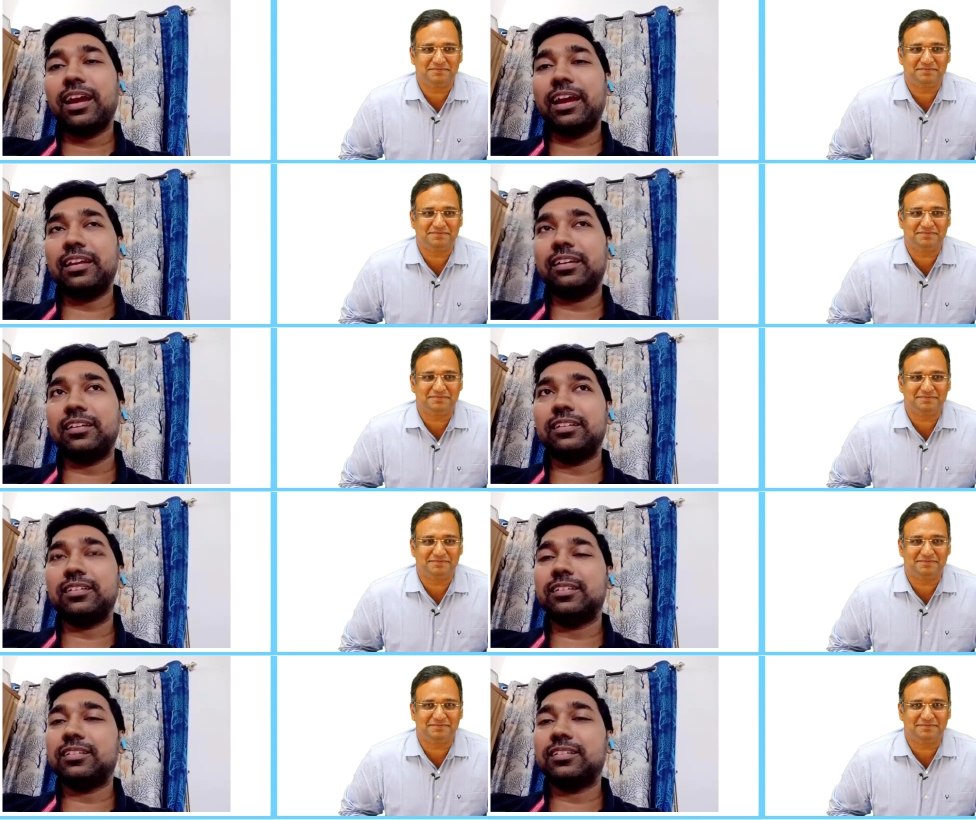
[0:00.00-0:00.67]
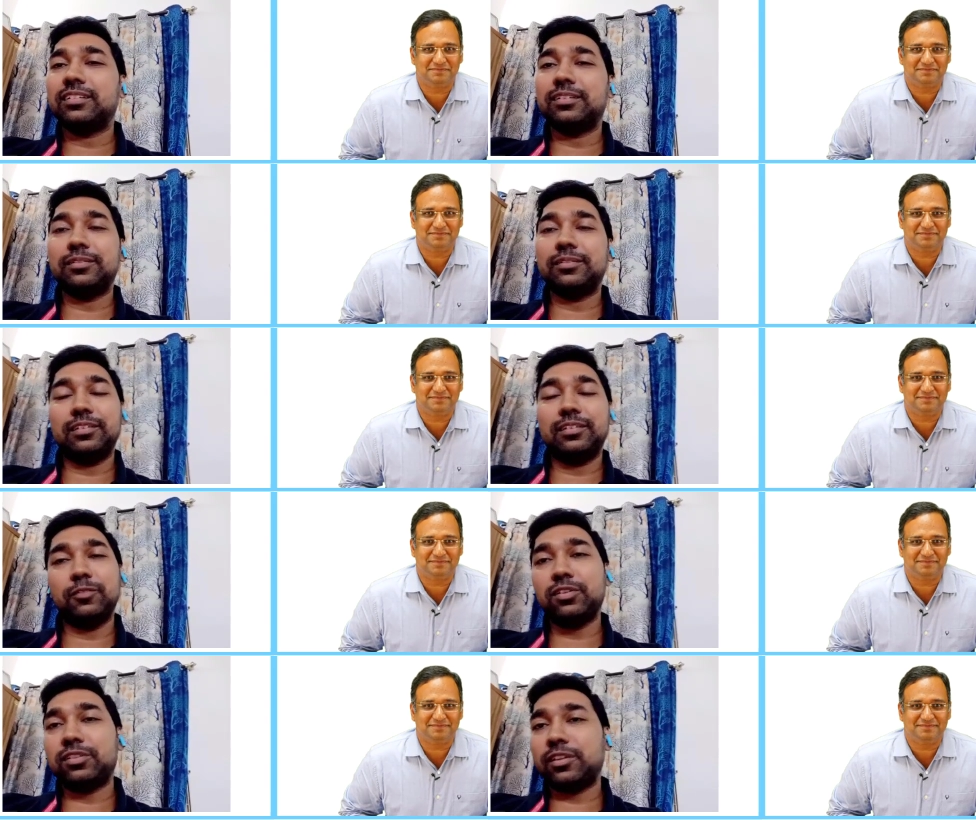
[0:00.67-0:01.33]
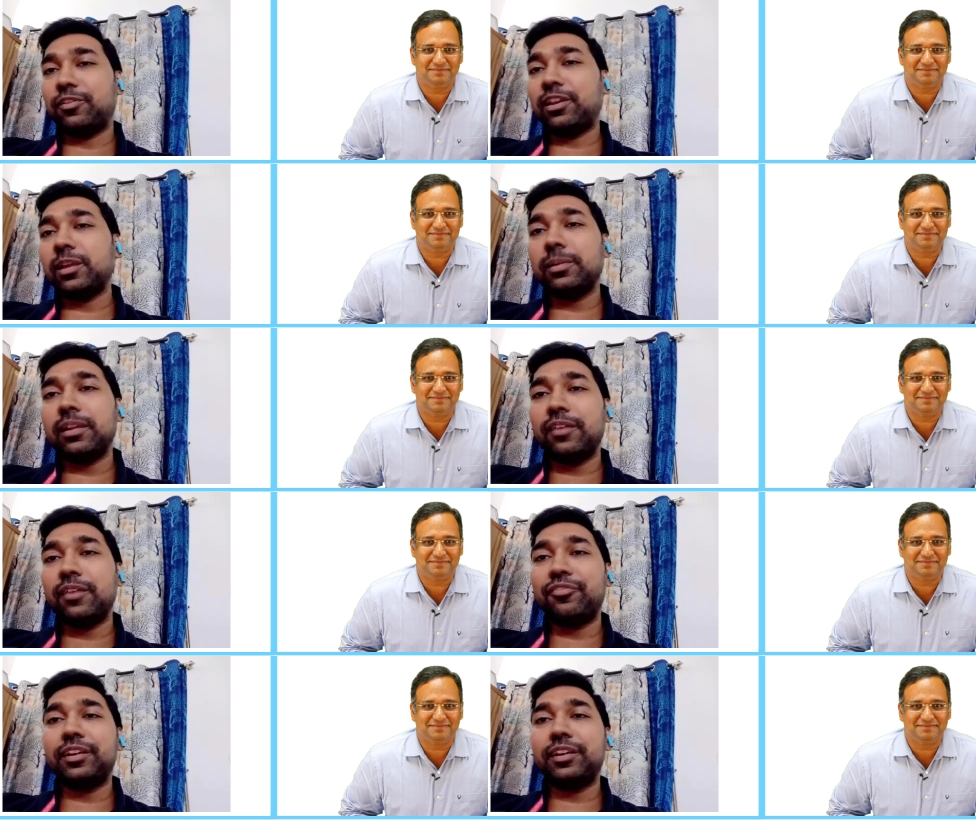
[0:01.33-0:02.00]
Speaker 1: And he was
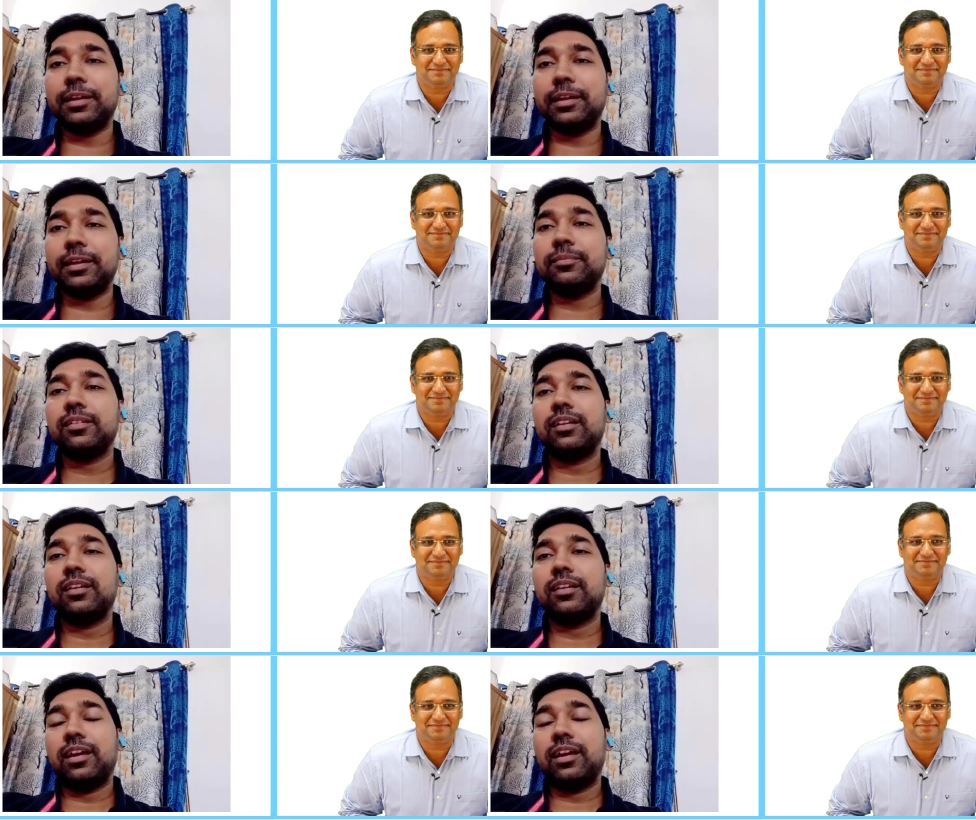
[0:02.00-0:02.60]
available every time,